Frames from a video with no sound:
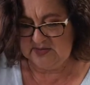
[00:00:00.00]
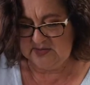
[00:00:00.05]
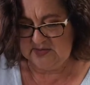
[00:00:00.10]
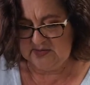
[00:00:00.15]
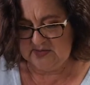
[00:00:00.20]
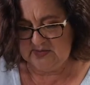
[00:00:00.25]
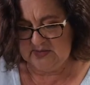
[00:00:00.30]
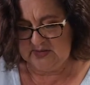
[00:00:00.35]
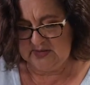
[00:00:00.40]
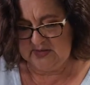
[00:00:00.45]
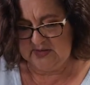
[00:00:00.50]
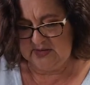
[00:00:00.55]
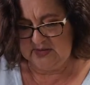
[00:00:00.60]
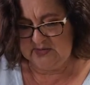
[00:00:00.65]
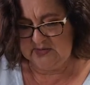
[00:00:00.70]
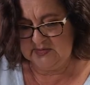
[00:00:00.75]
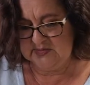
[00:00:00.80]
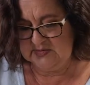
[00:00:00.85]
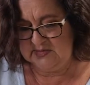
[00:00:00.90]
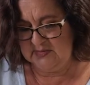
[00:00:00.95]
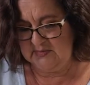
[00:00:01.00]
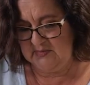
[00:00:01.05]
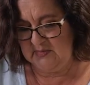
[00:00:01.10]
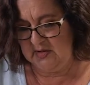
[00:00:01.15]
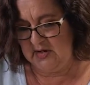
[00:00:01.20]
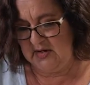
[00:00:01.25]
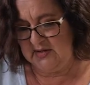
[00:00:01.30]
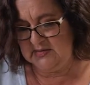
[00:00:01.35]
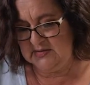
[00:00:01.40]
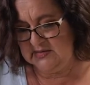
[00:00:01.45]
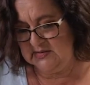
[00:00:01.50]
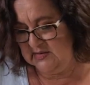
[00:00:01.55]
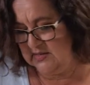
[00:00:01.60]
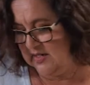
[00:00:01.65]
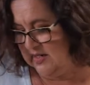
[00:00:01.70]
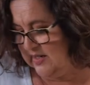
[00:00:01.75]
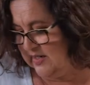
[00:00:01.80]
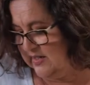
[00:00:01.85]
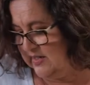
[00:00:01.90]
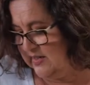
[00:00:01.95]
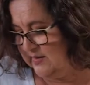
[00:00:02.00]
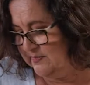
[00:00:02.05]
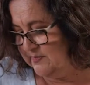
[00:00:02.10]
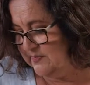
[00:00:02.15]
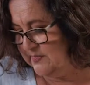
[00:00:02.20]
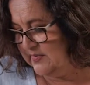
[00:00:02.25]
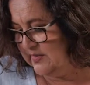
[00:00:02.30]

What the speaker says: you can use some moss to hide up